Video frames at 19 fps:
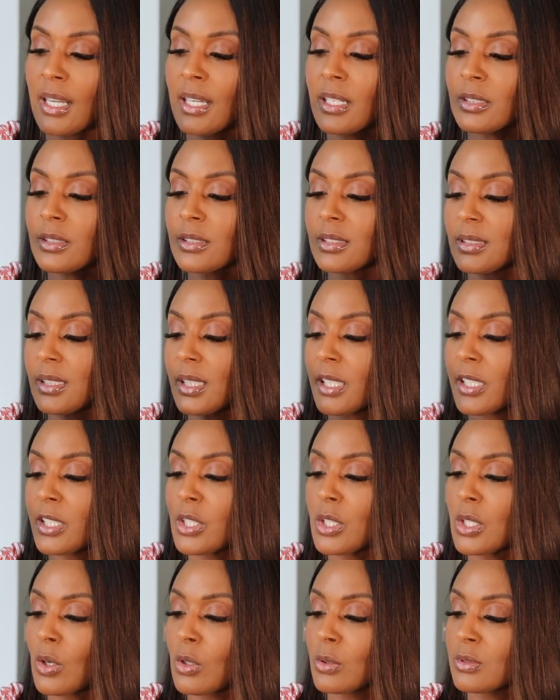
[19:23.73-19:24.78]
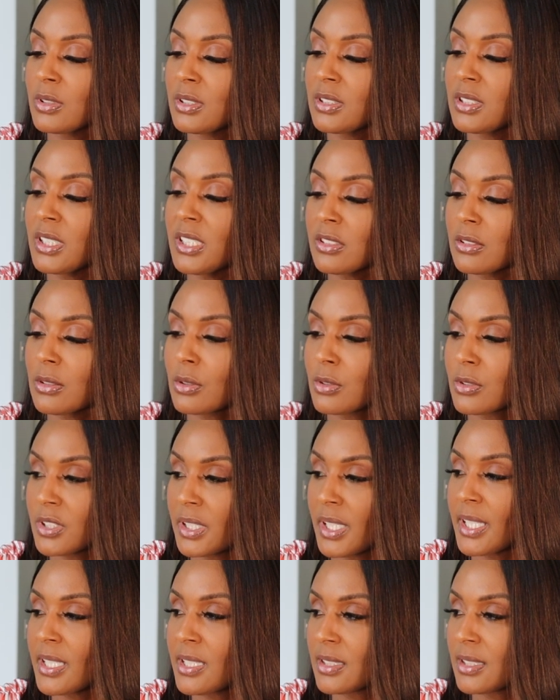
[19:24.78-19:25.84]
I understand, you know, seasonal
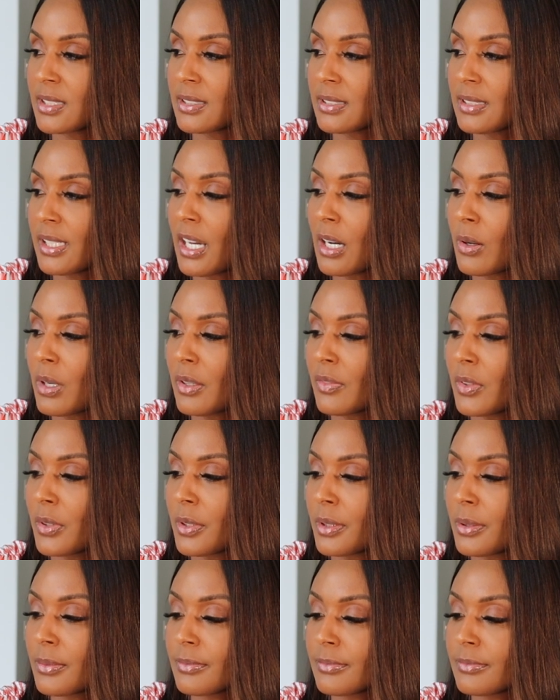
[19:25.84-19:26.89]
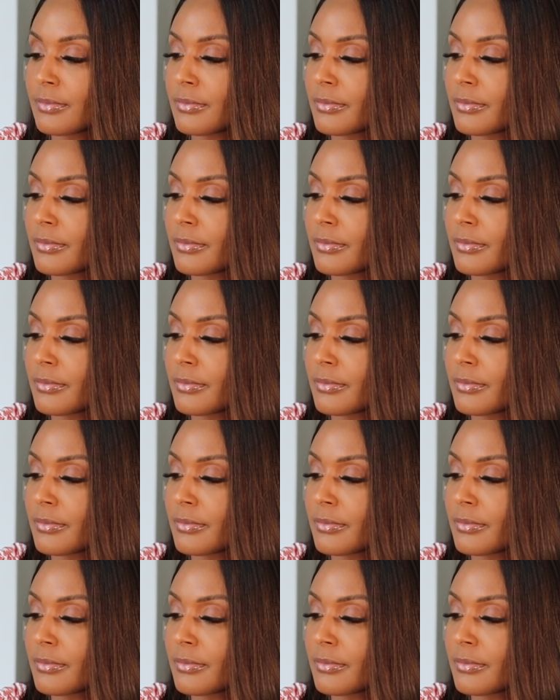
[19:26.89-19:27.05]
changes. However,